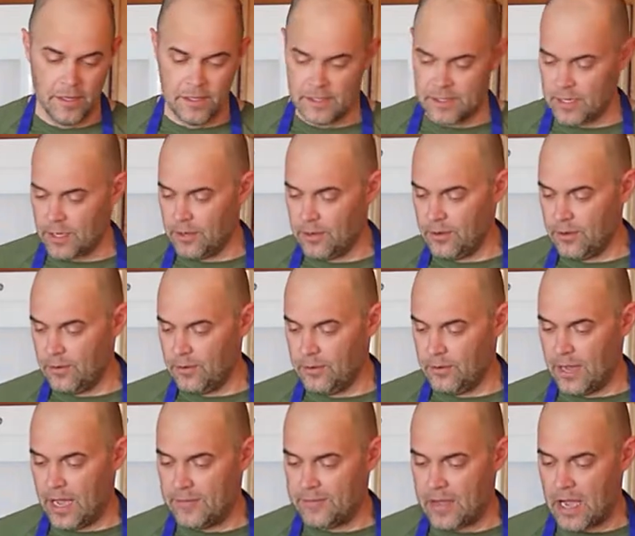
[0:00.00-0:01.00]

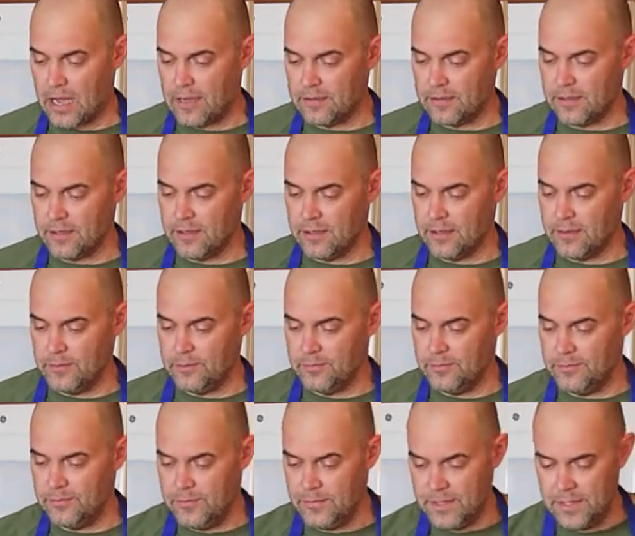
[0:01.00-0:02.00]
So I've got
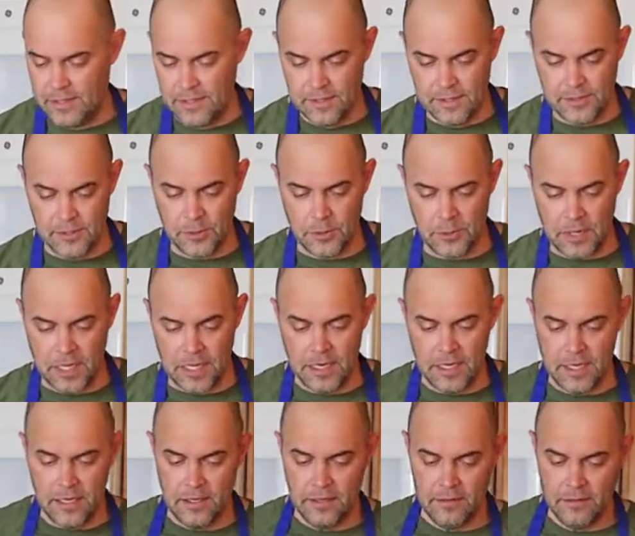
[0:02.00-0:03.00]
some
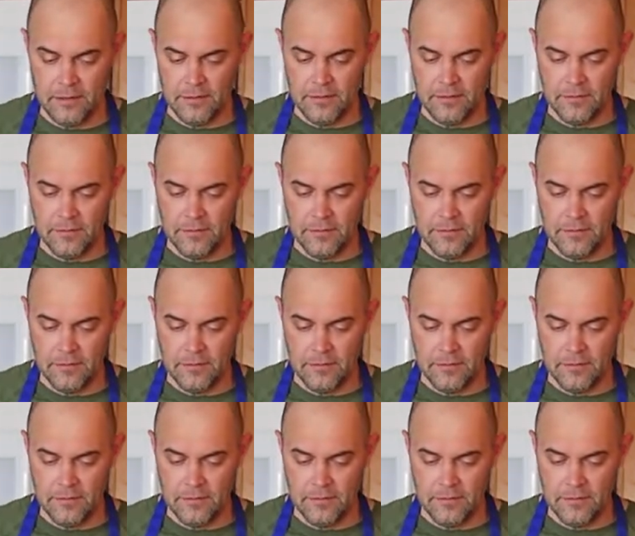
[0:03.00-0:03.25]
zucchini,